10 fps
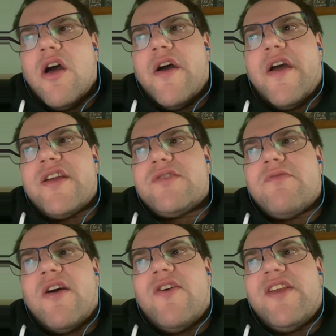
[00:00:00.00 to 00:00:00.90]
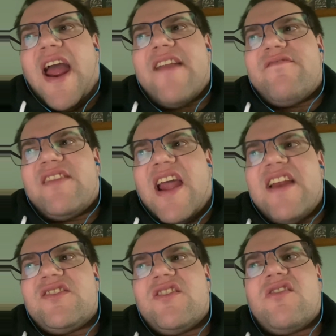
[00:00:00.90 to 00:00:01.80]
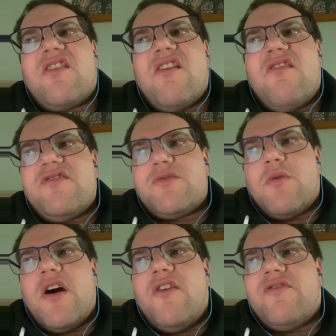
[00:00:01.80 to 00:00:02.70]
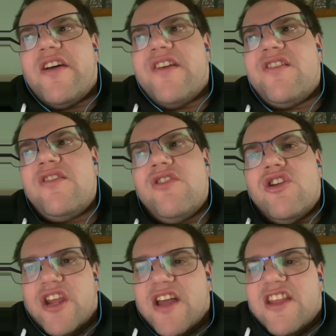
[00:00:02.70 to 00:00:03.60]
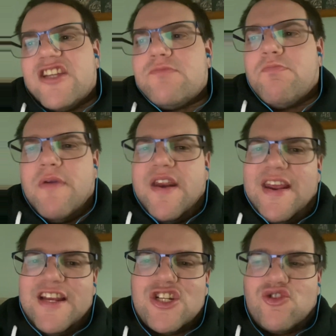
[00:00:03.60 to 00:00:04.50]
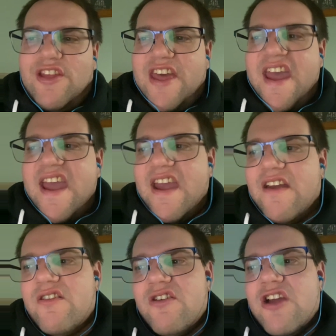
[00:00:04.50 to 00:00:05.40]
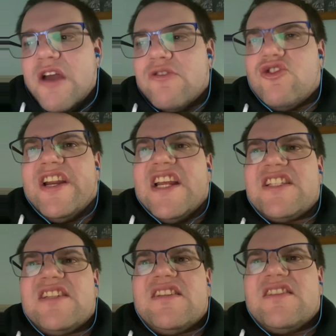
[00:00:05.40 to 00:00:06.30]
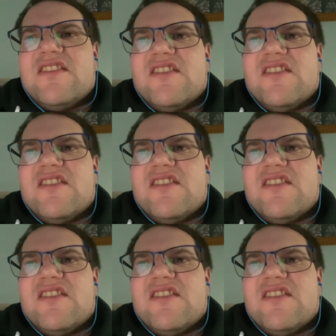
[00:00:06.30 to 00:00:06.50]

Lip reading: as well, and you had Dane Zoko as well. That there's a bit of history there between these two